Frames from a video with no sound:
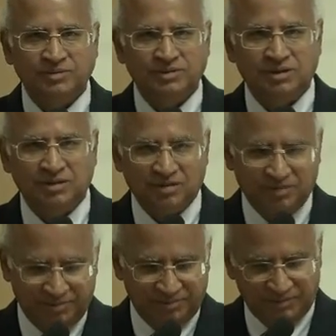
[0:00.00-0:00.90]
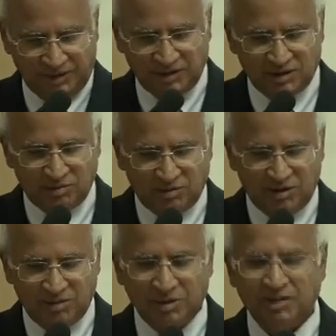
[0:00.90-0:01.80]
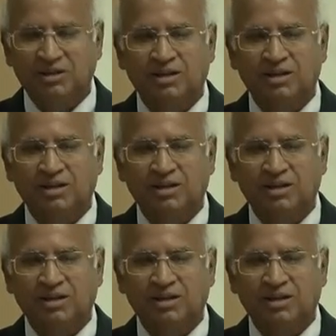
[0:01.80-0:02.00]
So I just wanted to make